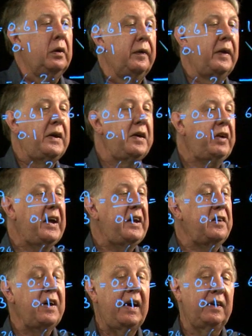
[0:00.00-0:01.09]
They never get
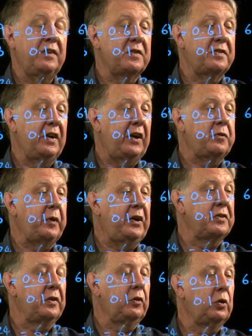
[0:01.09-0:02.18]
exactly to 6
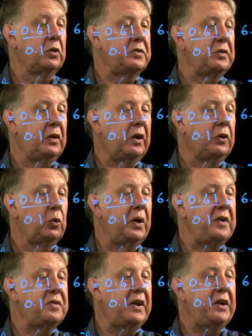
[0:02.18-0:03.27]
because, of course, I
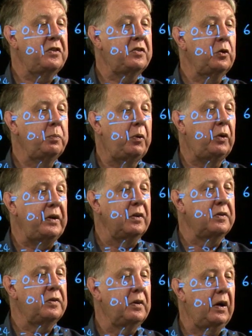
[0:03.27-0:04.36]
always need 2
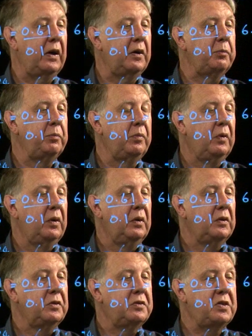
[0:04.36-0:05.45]
points to
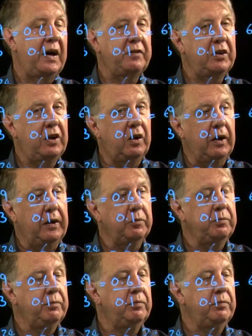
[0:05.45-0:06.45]
have a line.